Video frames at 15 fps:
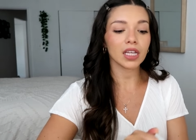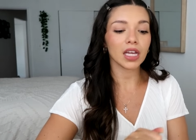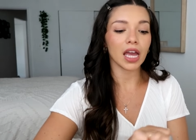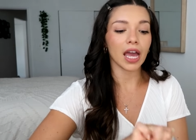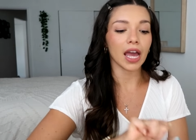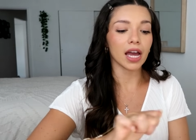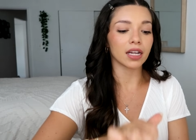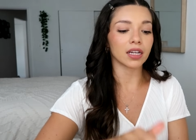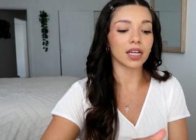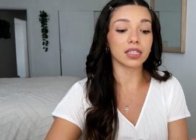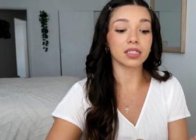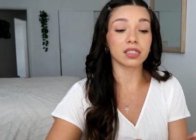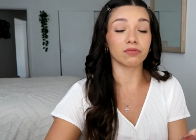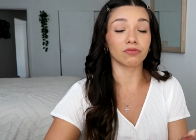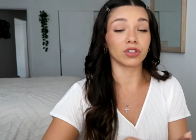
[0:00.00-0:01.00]
and
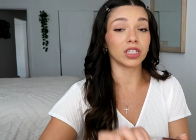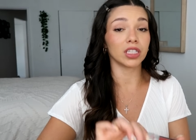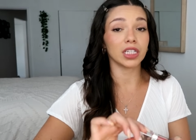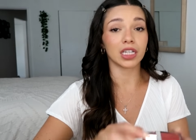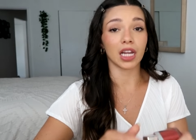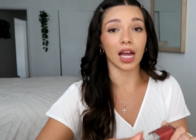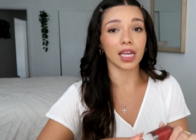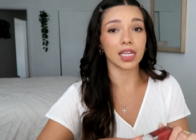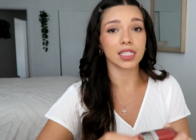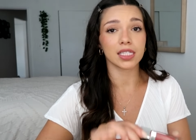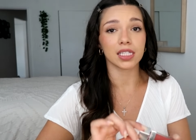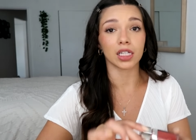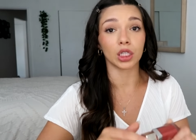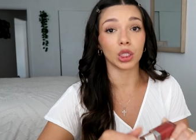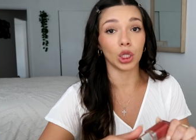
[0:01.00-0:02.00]
it's really
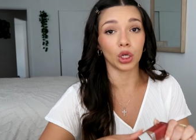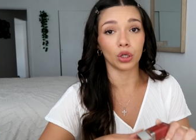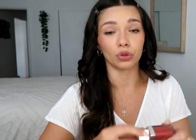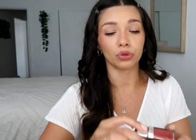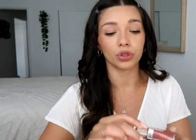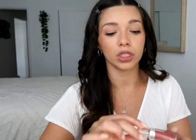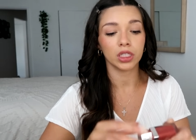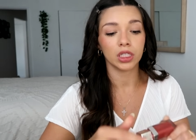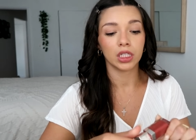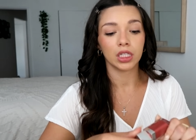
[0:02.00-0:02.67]
nice alone,